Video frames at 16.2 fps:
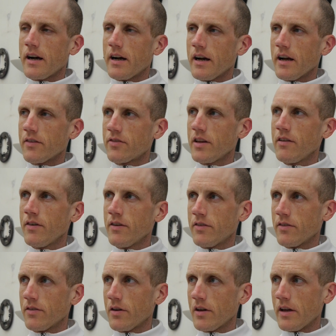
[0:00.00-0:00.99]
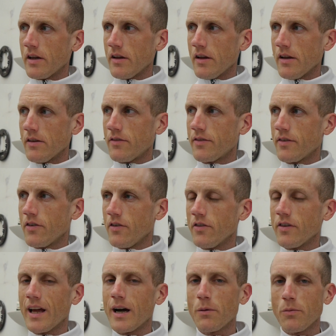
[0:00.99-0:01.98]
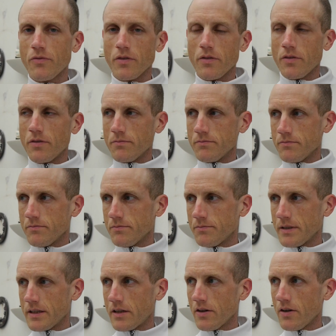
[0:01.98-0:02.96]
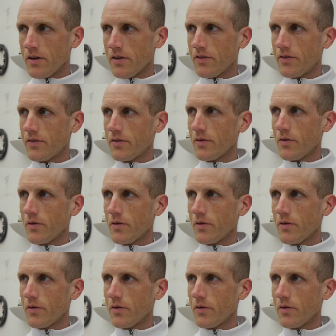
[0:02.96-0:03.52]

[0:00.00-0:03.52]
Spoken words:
I see this as unhelpful, because